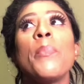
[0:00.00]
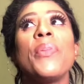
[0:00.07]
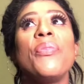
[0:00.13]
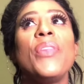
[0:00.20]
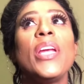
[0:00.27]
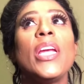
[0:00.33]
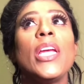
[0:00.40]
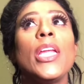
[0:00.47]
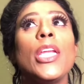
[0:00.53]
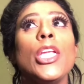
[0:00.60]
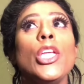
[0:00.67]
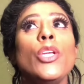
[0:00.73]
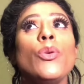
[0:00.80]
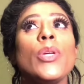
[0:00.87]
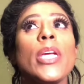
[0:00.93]
But then
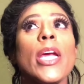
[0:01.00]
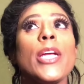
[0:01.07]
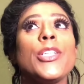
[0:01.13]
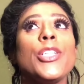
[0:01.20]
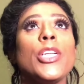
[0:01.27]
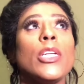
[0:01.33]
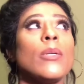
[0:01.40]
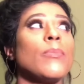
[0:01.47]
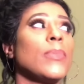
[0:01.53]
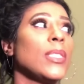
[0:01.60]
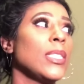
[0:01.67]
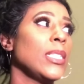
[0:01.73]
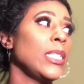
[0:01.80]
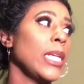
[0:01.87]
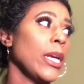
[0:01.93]
you catch him
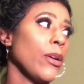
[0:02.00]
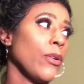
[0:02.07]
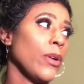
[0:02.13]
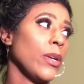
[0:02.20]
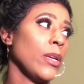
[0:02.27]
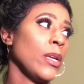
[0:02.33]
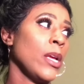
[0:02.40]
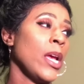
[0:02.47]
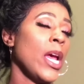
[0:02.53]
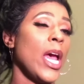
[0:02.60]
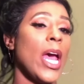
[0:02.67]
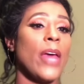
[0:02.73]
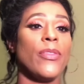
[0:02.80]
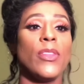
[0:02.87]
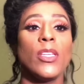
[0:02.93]
staring
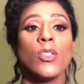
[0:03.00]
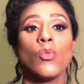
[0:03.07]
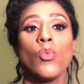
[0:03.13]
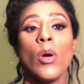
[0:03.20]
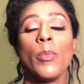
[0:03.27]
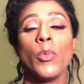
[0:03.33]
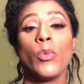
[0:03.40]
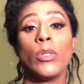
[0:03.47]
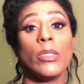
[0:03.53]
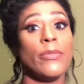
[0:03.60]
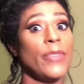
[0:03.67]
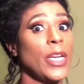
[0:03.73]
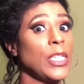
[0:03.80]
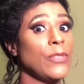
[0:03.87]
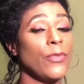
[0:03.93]
at this woman with a
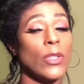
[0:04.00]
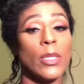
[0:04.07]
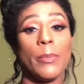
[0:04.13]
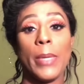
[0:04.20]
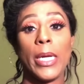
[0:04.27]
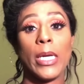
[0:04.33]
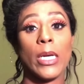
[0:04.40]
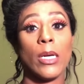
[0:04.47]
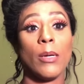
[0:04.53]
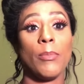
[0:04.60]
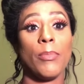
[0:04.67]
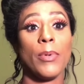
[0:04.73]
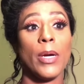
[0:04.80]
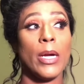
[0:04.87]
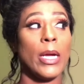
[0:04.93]
face full of
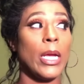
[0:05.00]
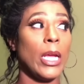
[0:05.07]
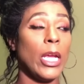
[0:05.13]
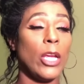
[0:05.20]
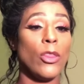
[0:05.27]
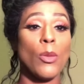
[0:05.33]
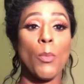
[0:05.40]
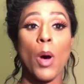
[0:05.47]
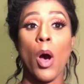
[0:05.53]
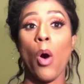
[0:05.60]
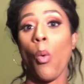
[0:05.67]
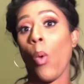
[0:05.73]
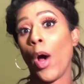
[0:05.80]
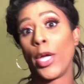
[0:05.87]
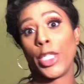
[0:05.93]
makeup in the
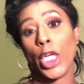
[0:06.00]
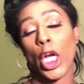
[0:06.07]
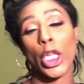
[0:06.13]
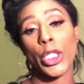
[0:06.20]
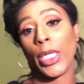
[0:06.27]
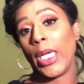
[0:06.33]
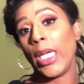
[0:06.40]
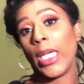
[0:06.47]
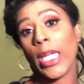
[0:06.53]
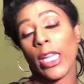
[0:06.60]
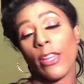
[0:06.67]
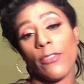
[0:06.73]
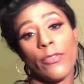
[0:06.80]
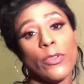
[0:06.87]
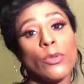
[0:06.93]
mall while y'all are eating at
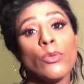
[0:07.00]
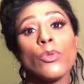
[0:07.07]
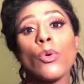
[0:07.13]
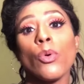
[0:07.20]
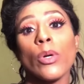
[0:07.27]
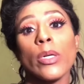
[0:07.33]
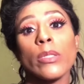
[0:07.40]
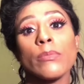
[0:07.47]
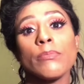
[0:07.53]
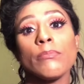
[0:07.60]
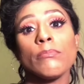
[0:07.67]
the food court.